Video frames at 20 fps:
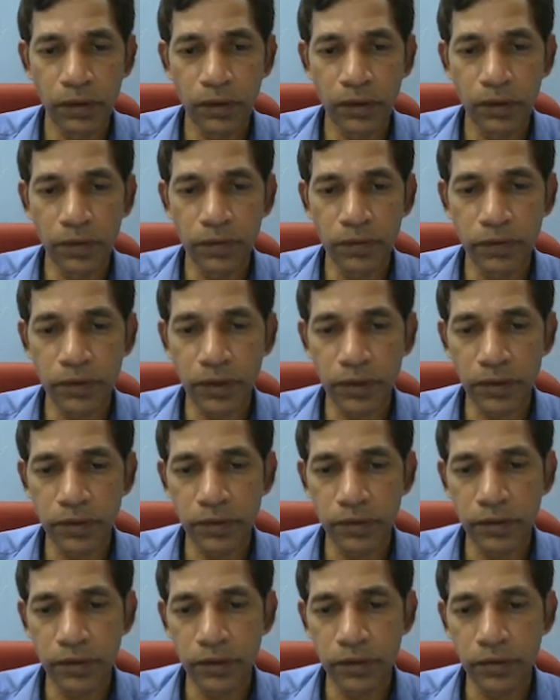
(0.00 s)

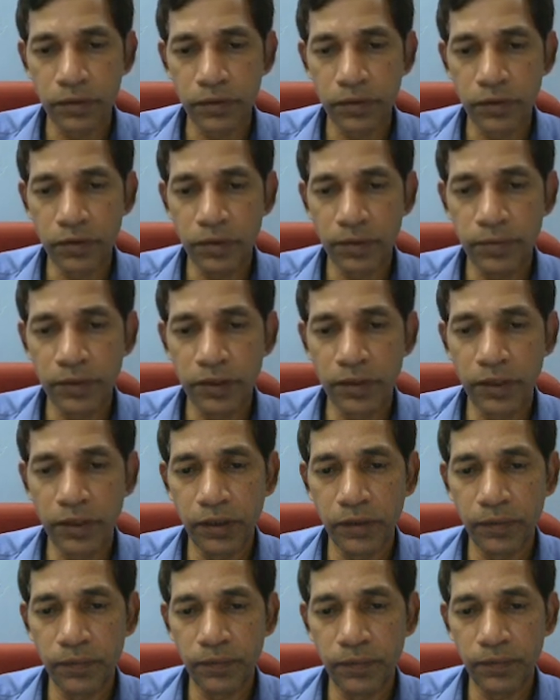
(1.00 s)
Q6. So you have
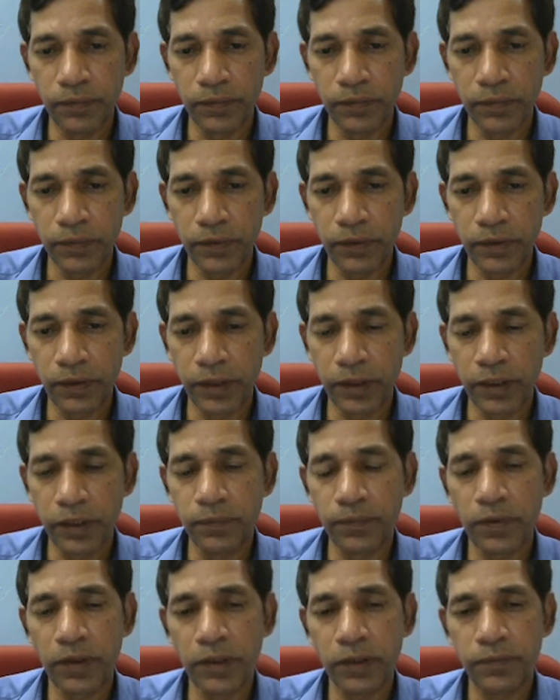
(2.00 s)
the
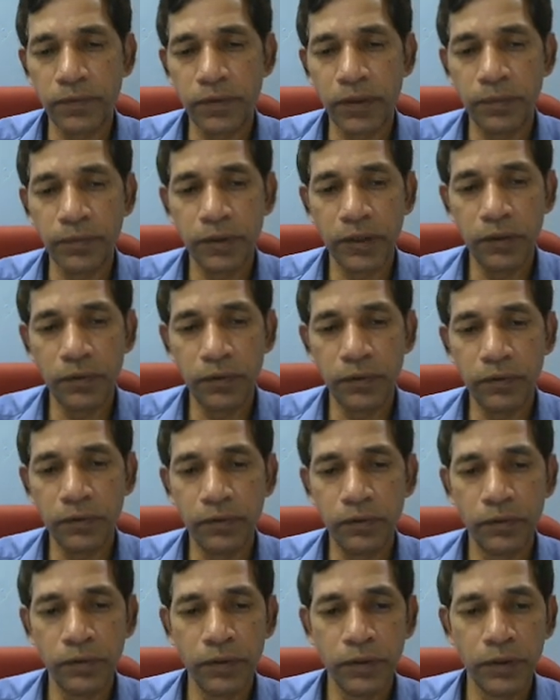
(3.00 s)
direct path from Q2
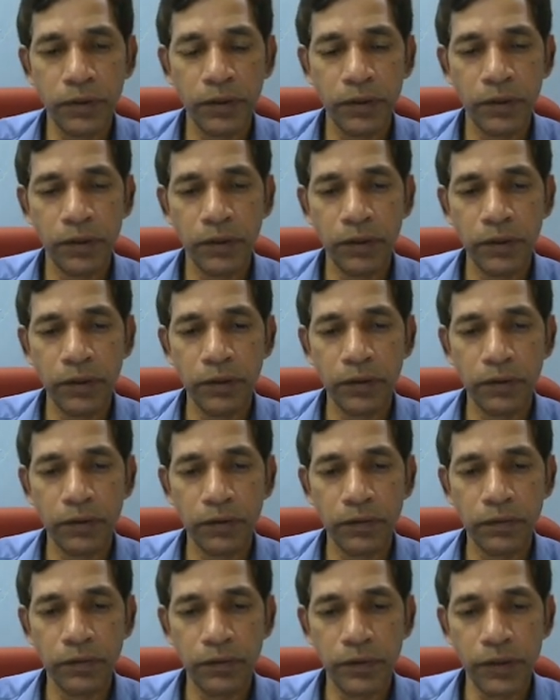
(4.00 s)

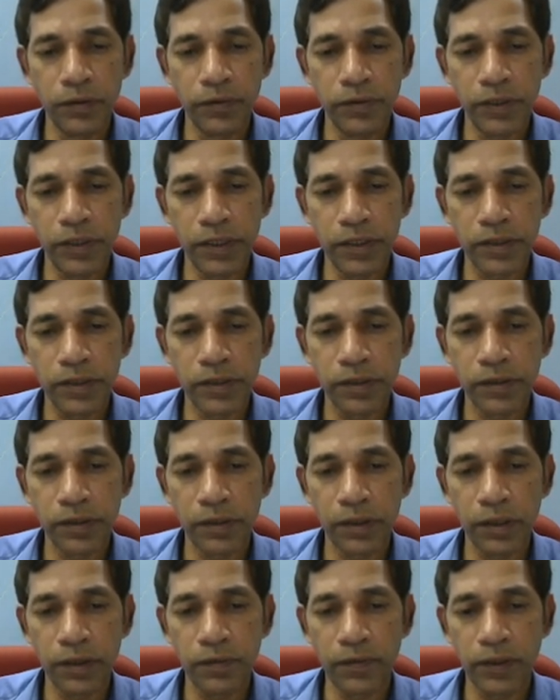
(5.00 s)
to Q6.
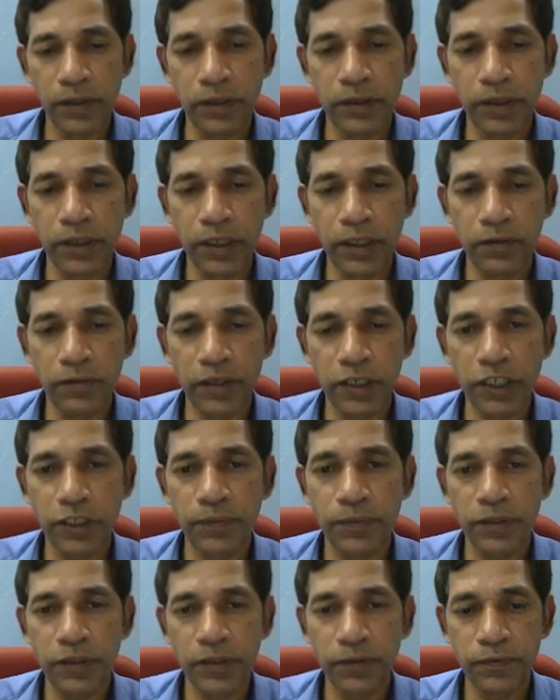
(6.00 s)
And what is the regular
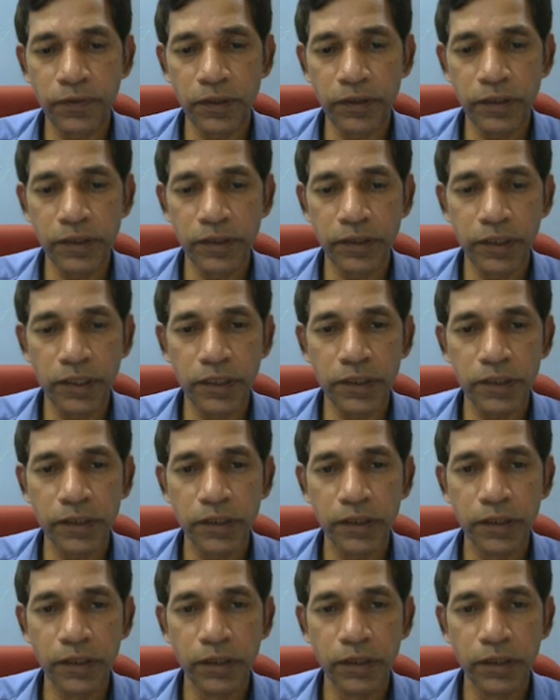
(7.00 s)
expression for this case?